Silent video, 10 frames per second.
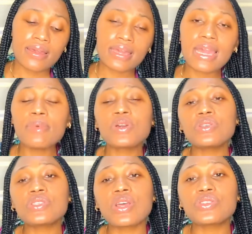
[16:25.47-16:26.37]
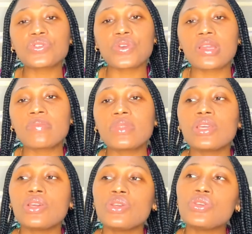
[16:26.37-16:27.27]
chemical sunscreen,
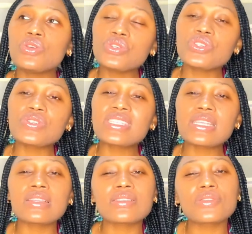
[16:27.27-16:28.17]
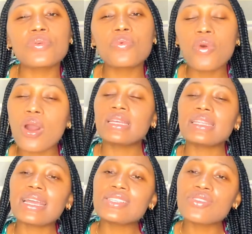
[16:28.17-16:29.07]
you should stick to the one
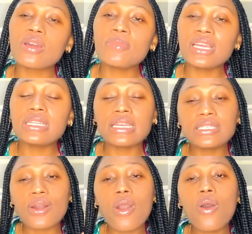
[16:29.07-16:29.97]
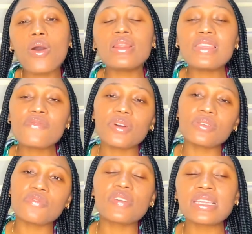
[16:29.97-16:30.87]
that is recommended only for
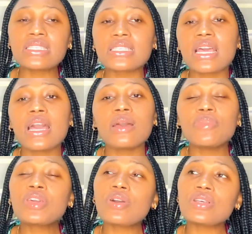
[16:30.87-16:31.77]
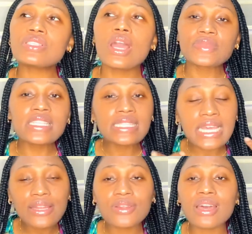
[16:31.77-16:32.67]
the face, because the
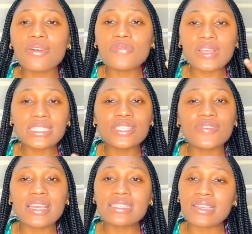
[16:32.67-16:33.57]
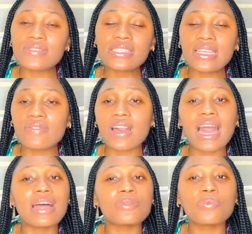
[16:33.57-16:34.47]
skin on our face is very sensitive,
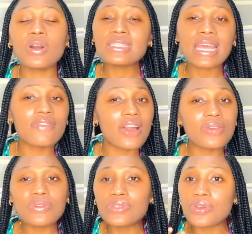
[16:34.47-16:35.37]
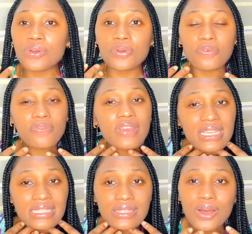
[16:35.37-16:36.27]
and whatever you use on your
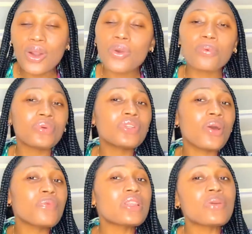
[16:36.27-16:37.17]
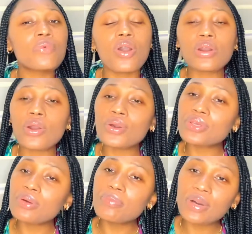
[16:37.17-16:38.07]
face will not really work on
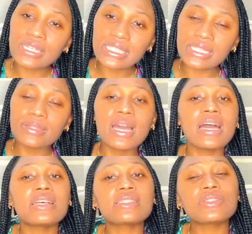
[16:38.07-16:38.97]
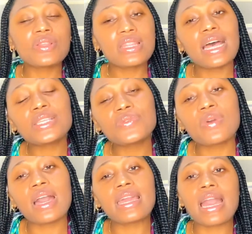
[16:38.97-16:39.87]
your body. So that's
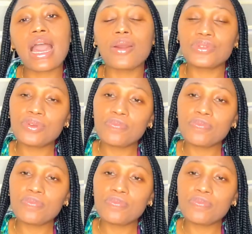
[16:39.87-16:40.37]
why I do